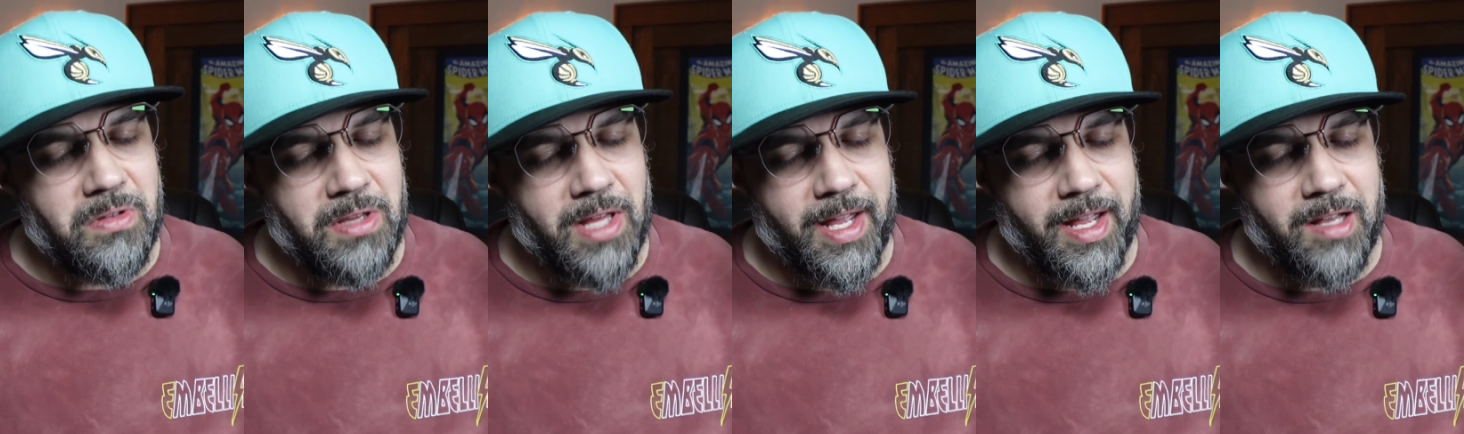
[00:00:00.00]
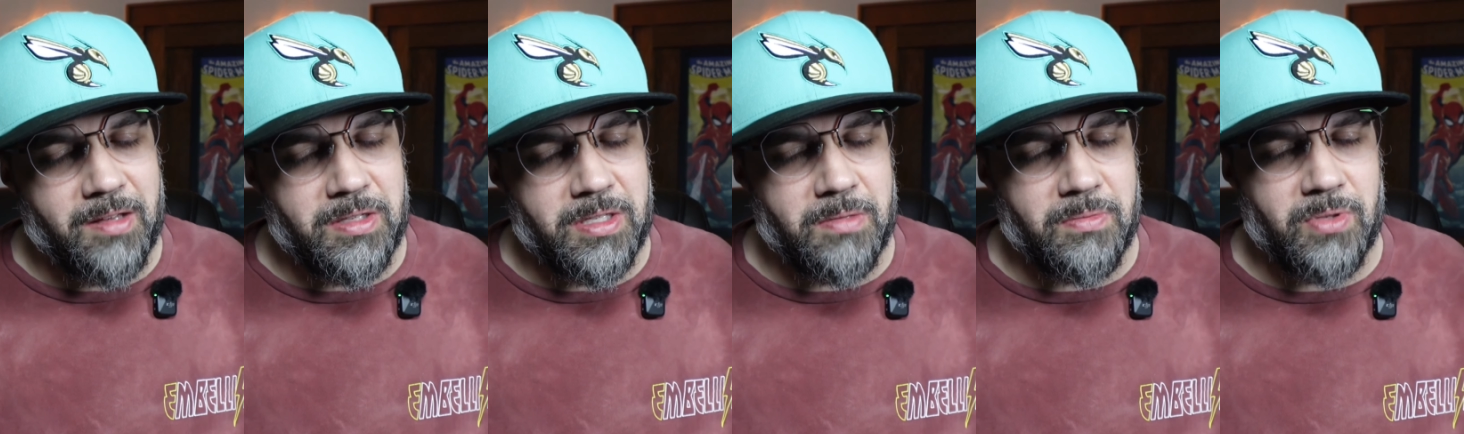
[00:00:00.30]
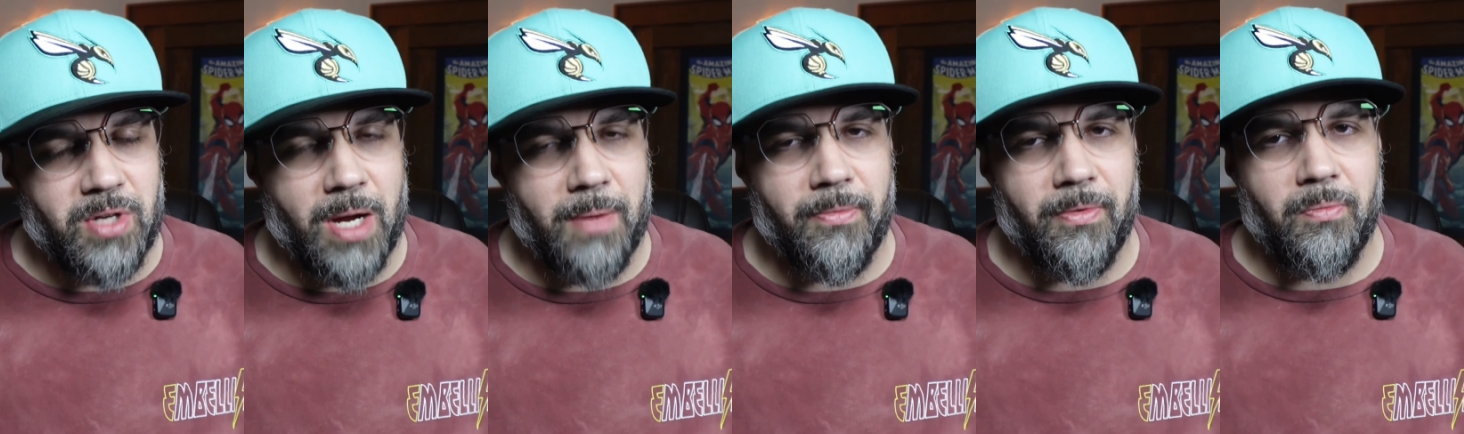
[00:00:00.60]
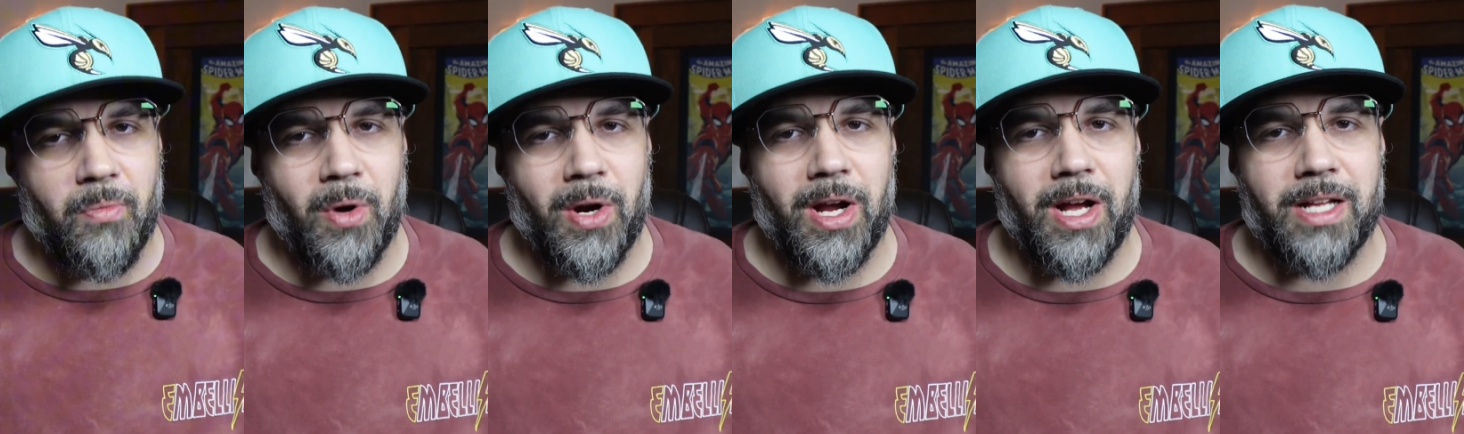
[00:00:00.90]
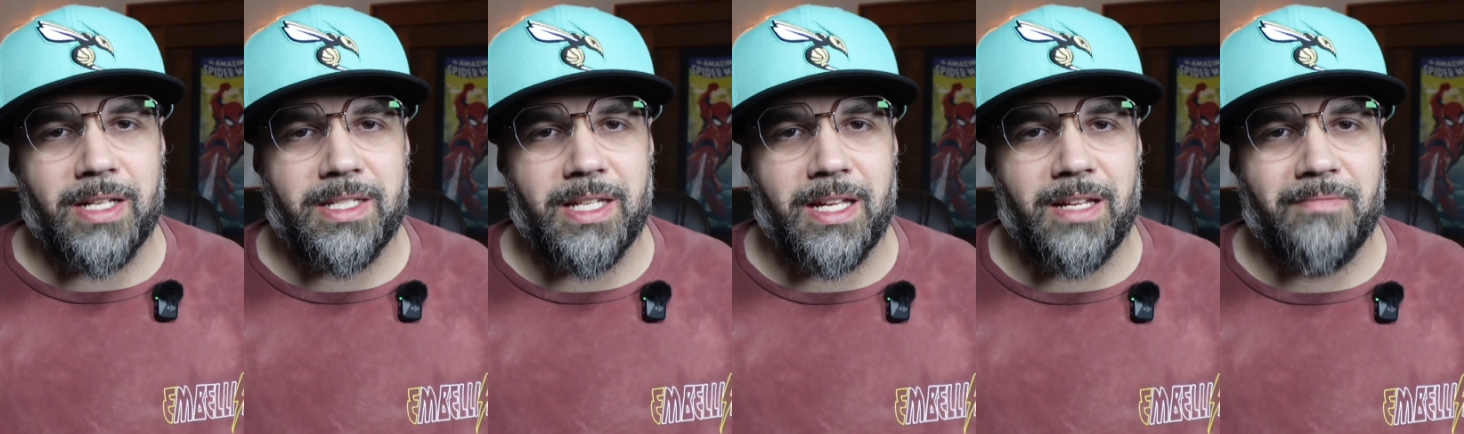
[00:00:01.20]
Like and subscribe for more
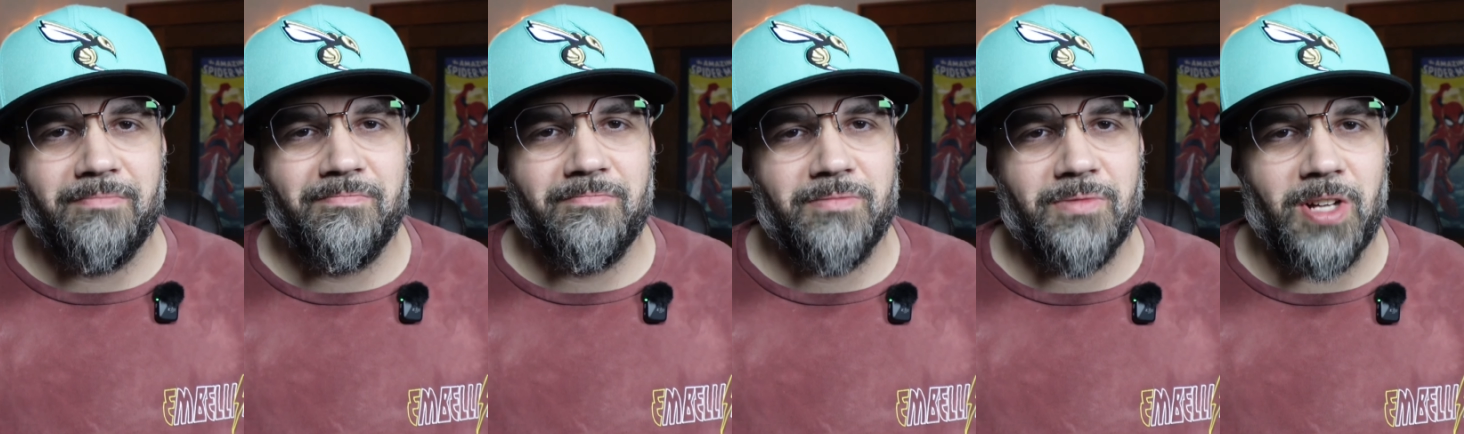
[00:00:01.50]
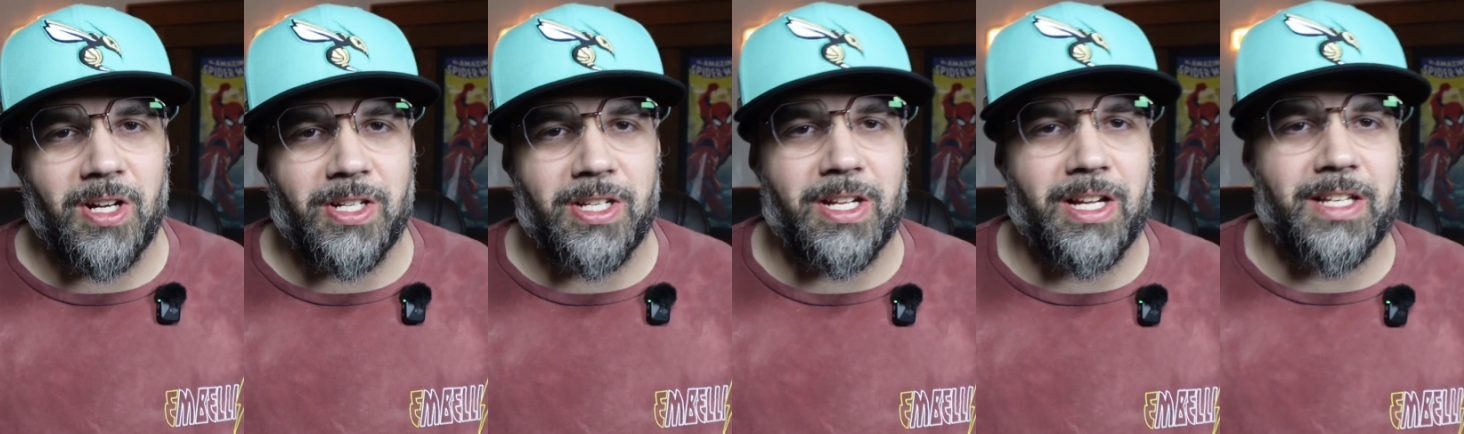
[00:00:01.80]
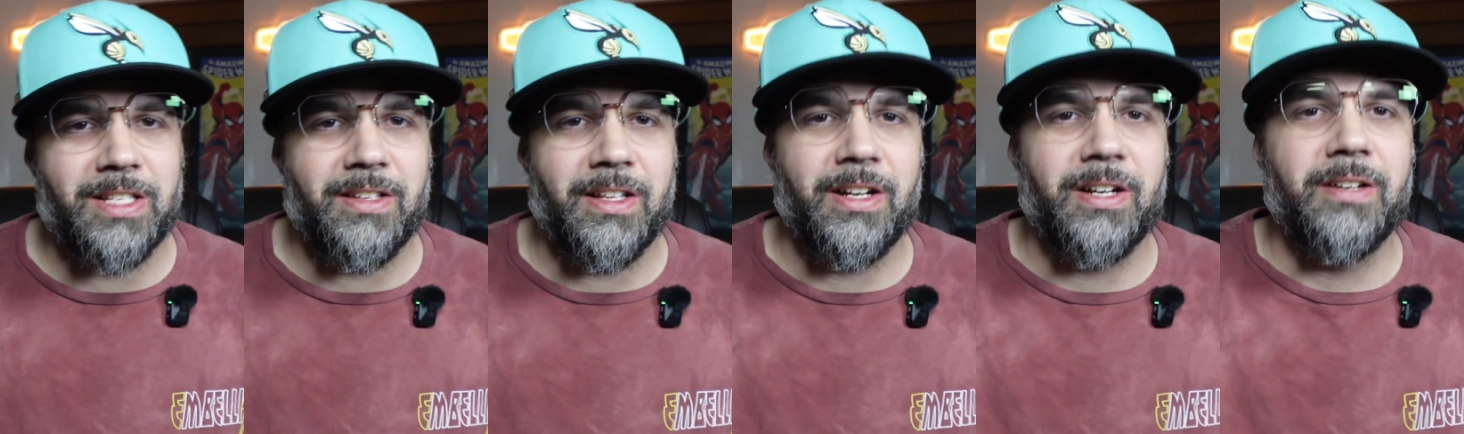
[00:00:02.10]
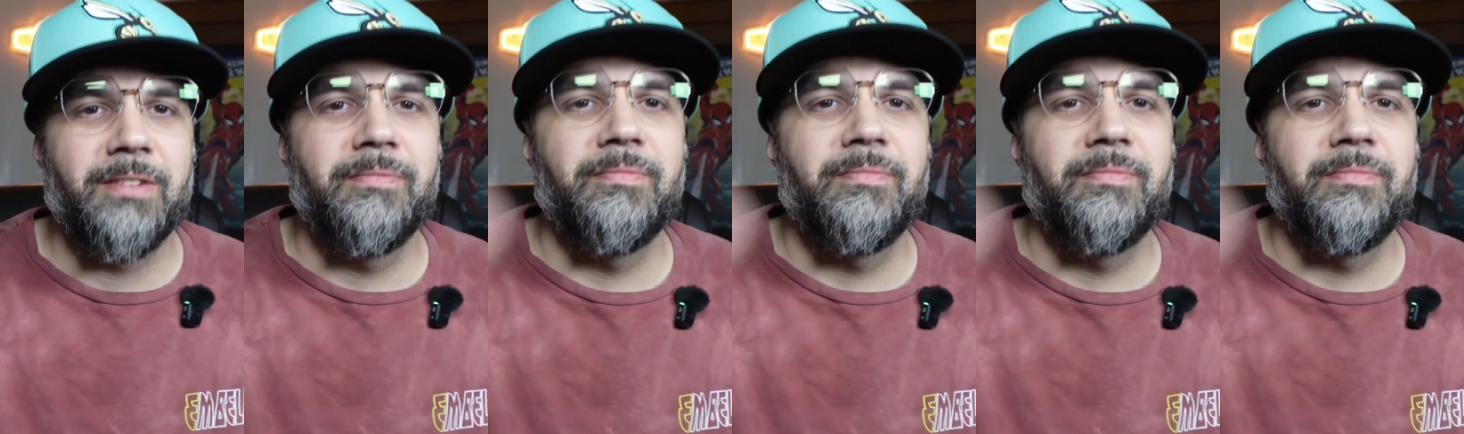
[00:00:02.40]
content. Talk to you guys later.